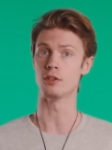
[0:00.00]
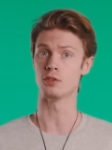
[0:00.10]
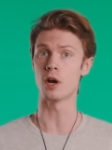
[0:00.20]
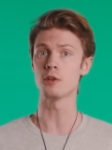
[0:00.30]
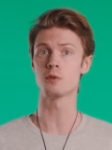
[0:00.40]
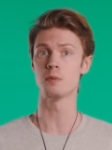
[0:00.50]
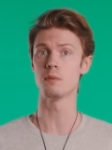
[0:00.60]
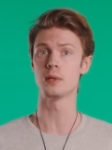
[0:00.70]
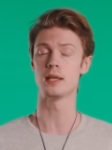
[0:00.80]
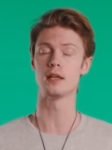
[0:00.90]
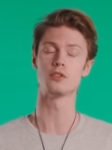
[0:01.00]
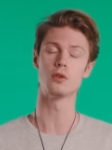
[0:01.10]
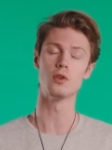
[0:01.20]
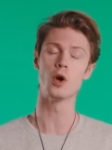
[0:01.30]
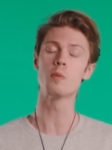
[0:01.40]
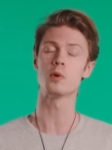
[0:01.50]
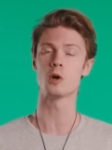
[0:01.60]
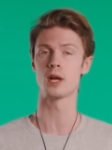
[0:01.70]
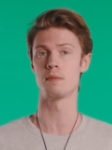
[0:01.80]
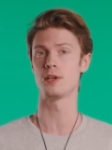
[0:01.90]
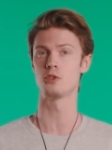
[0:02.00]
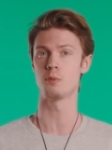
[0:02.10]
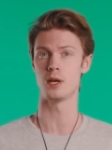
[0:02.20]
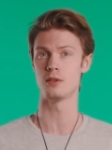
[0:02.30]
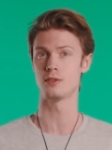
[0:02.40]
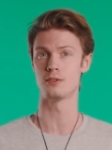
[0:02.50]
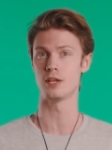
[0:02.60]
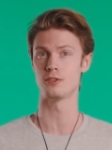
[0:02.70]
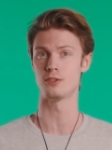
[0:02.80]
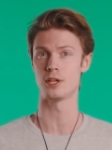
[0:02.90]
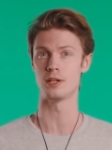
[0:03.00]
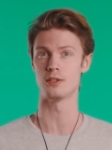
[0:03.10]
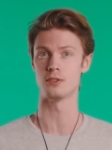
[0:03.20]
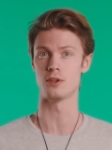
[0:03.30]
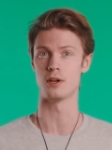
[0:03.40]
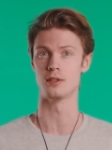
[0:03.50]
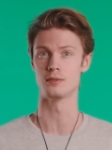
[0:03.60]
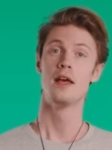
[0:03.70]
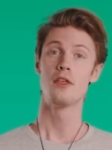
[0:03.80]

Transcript: It starts from the beginning, so no programming experience is necessary to start.